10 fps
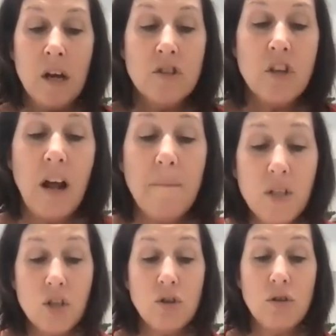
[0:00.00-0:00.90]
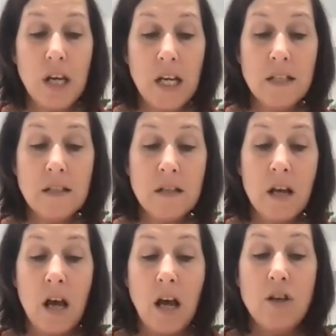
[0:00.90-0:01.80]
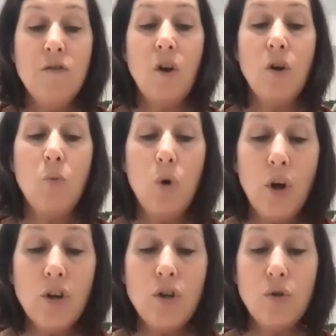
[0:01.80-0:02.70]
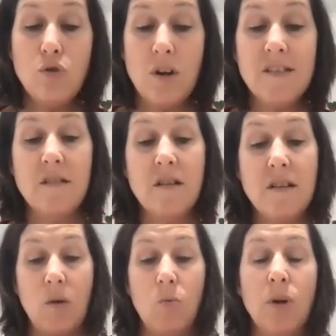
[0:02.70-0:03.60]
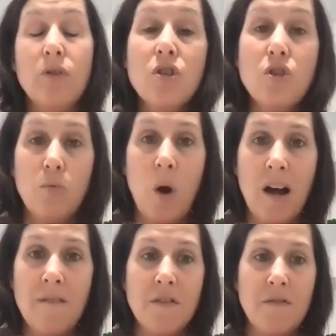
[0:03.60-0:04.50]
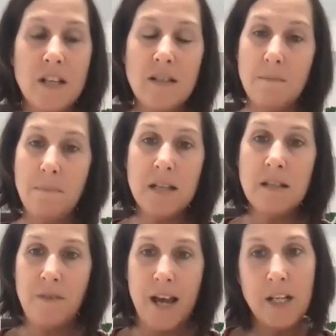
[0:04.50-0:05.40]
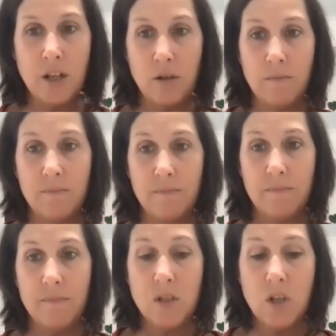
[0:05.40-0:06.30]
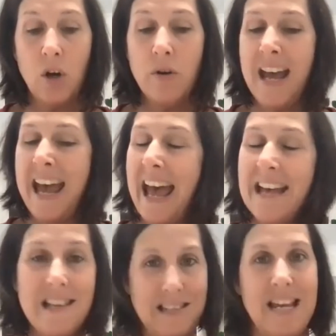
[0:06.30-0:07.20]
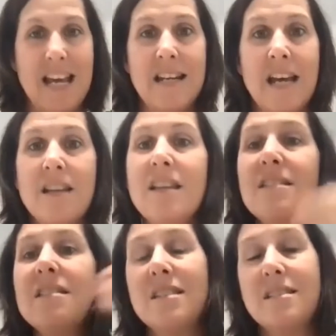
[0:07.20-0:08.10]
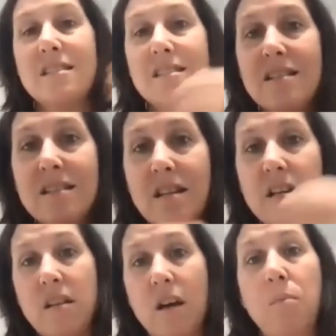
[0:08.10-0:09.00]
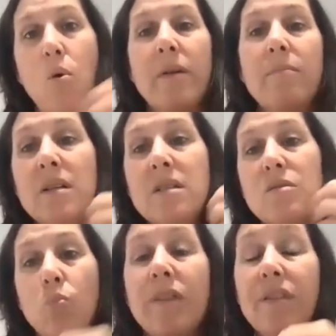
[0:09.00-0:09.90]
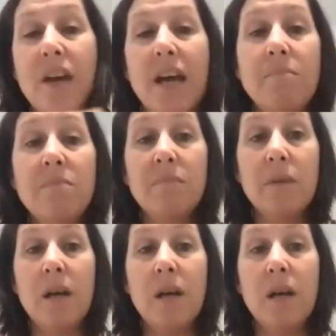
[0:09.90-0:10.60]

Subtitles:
So number 2 is you've got to work your trusted network to derive the best value. So as I said, this is consistent appointments with them.